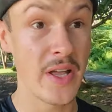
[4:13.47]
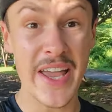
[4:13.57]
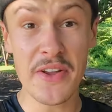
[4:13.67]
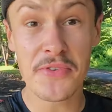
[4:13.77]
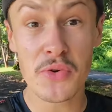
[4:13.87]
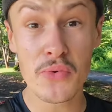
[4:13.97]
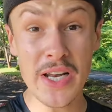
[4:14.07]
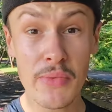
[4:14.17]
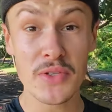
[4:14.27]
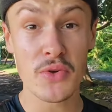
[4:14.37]
And if you
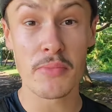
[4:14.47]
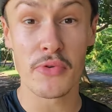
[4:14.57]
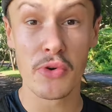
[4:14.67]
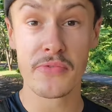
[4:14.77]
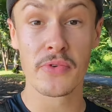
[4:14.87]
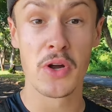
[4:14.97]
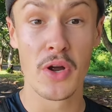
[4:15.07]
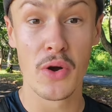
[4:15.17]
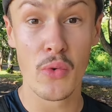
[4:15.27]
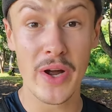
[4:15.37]
really want to improve,
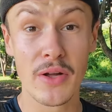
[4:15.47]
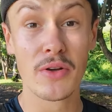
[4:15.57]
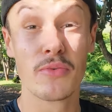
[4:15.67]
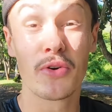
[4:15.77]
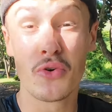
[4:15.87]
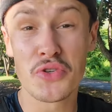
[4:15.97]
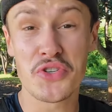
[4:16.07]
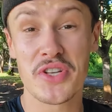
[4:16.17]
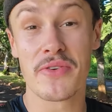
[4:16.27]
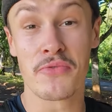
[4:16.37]
well, record
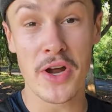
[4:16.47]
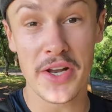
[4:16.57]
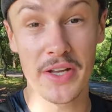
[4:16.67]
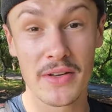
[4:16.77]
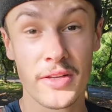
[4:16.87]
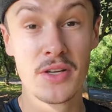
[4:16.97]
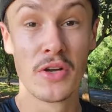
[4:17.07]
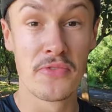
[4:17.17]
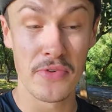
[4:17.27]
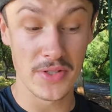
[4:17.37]
yourself running,
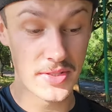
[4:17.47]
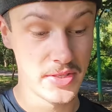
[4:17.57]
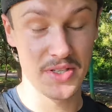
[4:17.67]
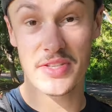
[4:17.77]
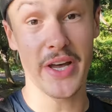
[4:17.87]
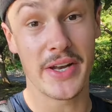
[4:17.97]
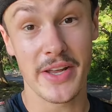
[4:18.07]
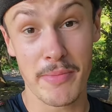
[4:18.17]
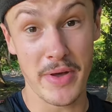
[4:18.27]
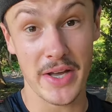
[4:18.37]
front, side
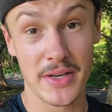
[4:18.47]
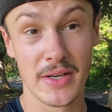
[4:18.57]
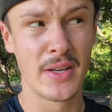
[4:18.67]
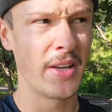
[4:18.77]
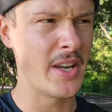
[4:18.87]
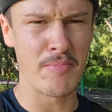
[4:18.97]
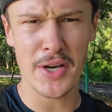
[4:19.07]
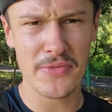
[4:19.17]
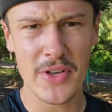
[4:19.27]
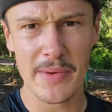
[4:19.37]
and back. It
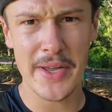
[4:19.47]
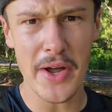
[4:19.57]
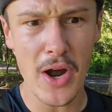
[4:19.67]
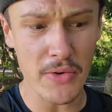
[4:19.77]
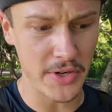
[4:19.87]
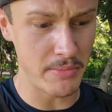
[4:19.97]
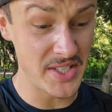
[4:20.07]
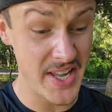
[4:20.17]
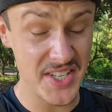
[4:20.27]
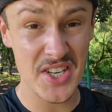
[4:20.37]
might feel a bit awkward, but
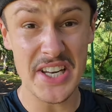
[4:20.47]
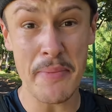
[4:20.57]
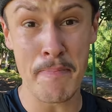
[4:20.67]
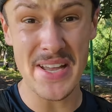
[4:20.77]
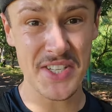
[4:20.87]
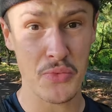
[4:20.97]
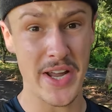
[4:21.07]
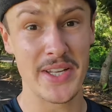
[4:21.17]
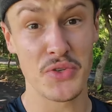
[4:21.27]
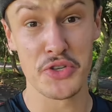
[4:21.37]
it's actually the best
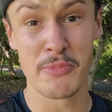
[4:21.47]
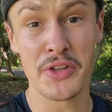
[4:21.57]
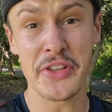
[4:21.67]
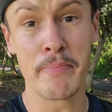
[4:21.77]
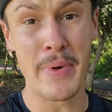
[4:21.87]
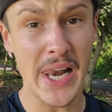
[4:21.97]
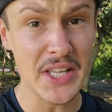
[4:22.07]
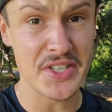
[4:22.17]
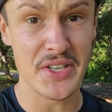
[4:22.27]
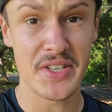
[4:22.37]
way to spot
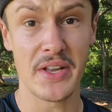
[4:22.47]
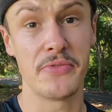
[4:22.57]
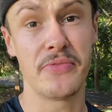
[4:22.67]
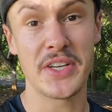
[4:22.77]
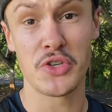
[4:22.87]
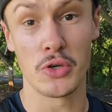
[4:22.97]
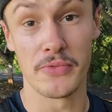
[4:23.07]
imbalances and fix your